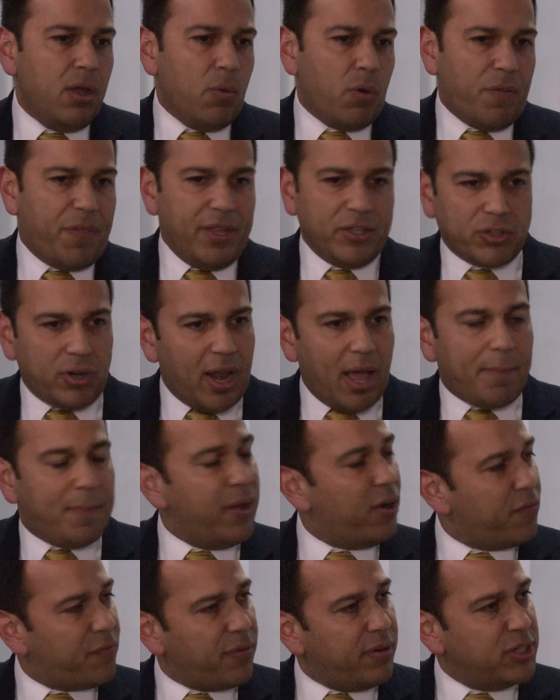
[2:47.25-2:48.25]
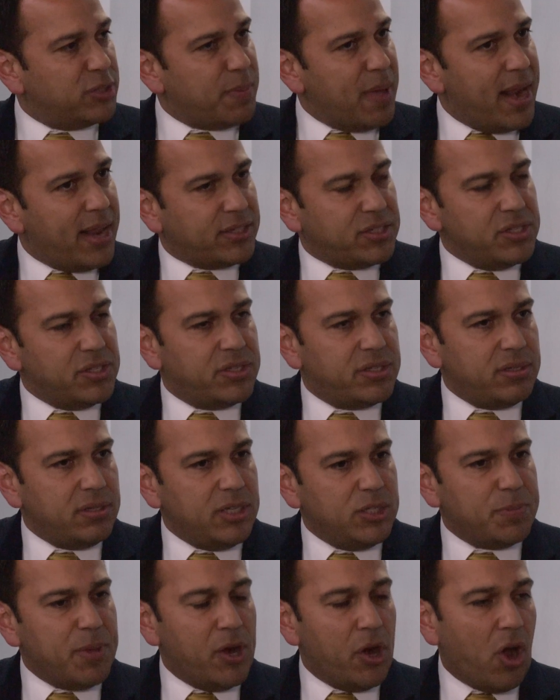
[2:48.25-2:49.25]
where things are not better for Hispanics since
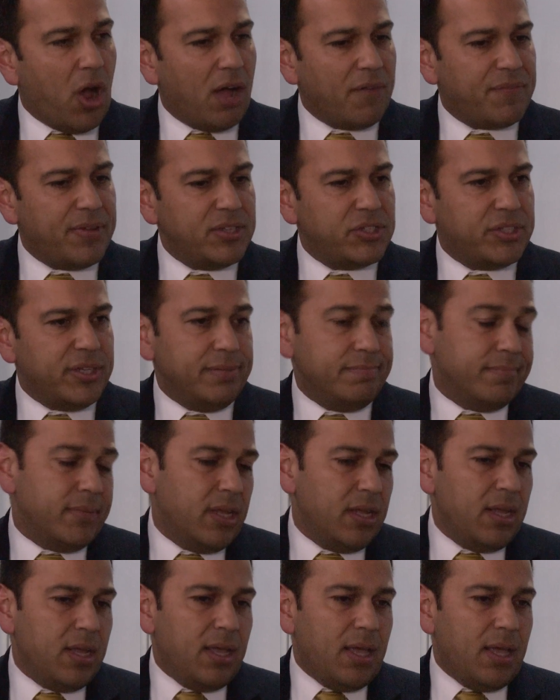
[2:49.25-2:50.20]
he's been in office, and